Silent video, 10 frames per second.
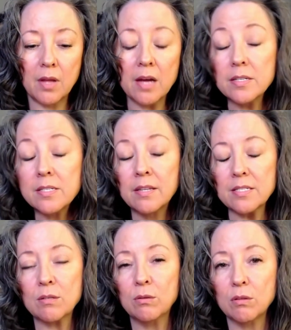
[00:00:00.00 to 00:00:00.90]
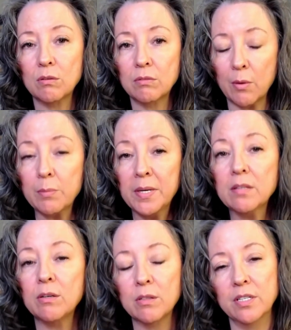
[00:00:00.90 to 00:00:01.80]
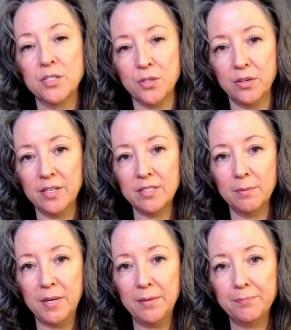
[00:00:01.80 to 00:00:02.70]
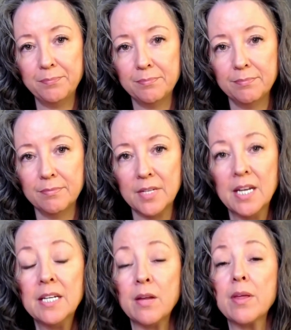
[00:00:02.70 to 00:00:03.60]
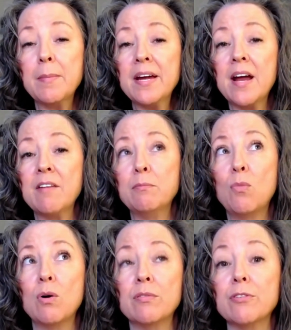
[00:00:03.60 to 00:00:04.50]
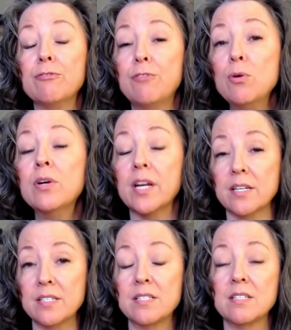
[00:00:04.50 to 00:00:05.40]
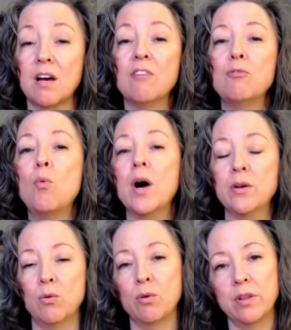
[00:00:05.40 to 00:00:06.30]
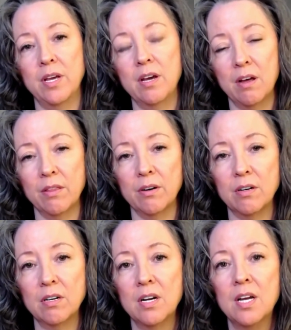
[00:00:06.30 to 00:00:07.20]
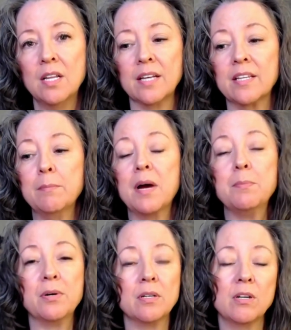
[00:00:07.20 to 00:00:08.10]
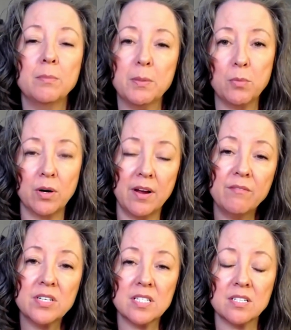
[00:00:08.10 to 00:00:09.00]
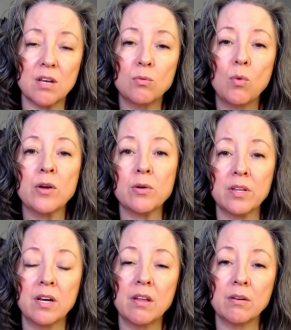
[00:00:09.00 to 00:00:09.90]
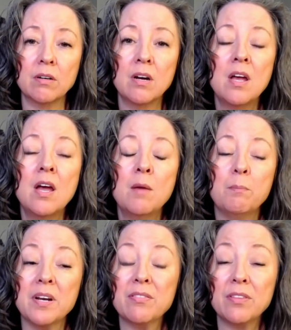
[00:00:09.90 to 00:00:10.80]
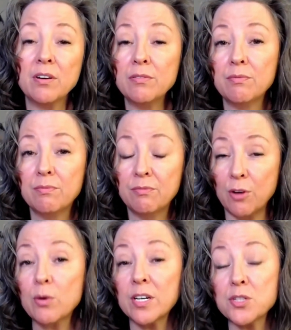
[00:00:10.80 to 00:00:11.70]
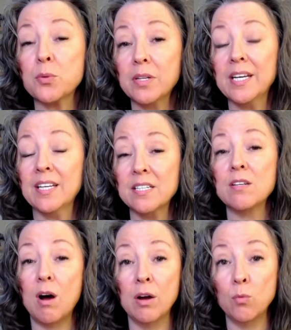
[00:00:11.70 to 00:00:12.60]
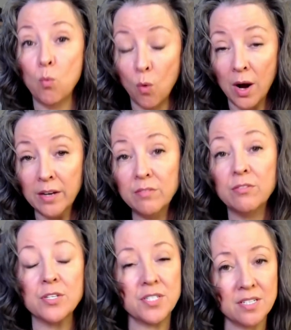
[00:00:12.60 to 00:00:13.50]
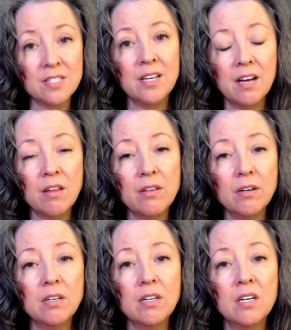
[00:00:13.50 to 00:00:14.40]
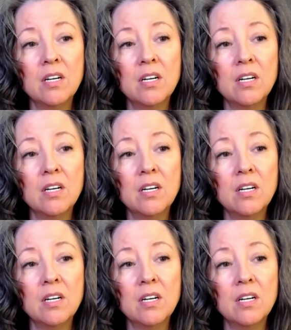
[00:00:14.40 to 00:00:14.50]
honestly, that would be a little concerning to me. Now, they might have more of a focus of one or the other. Like they might put a little bit more emphasis on one or the other. But if their focus really is on one versus the other,